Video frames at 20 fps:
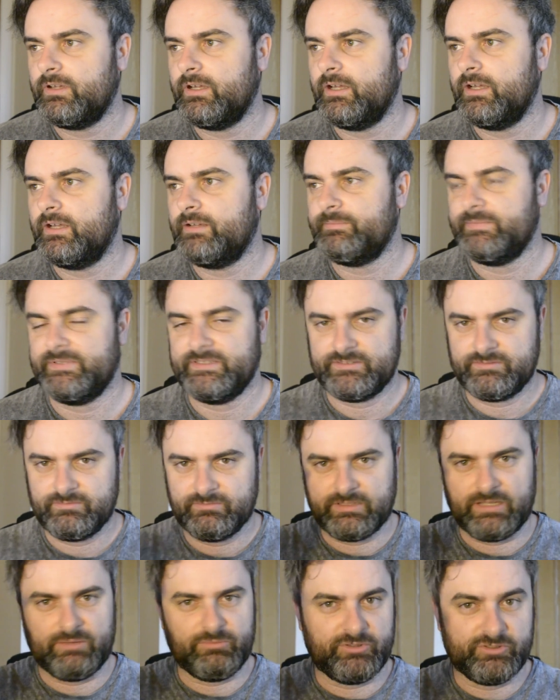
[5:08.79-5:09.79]
As
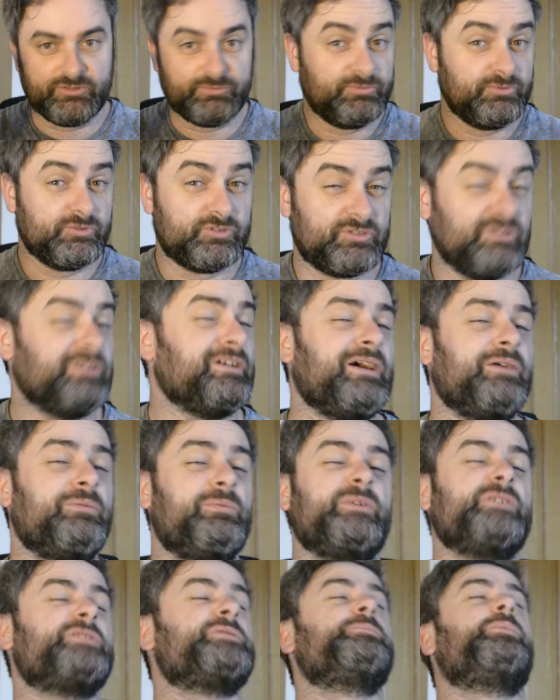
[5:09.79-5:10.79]
I would
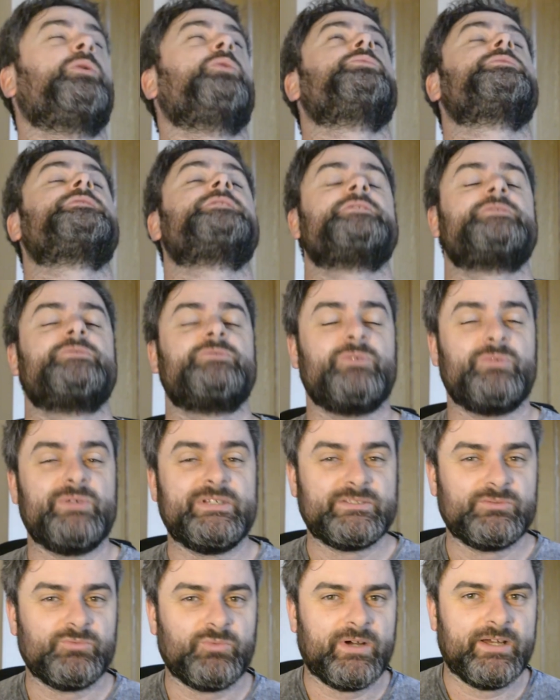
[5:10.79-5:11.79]
suppose this is the
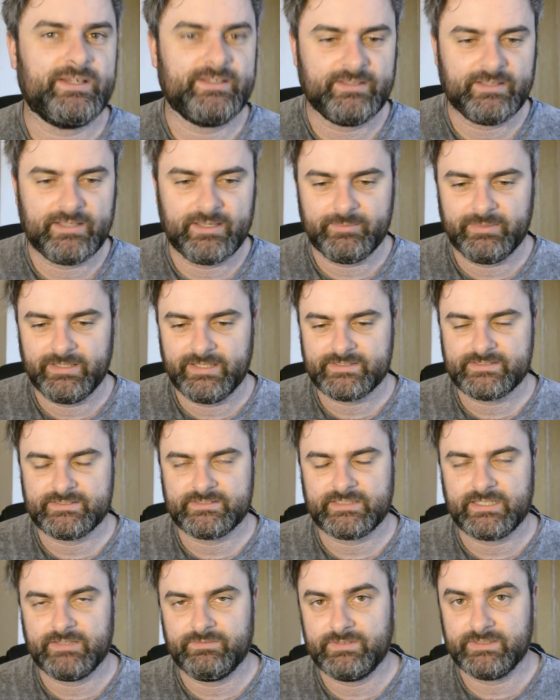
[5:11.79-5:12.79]
reason why MLS
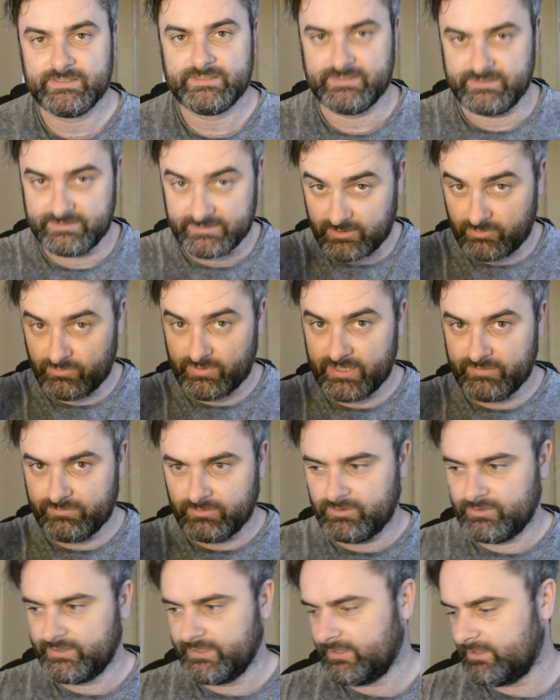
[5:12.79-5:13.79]
has given this as a
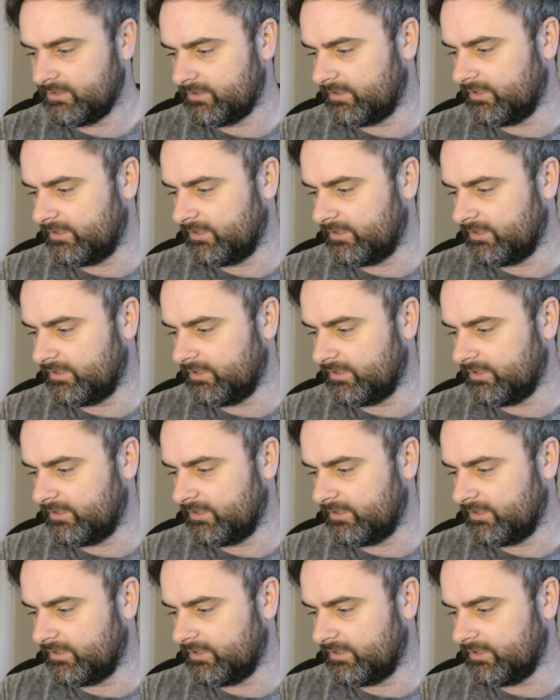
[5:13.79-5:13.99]
rivalry.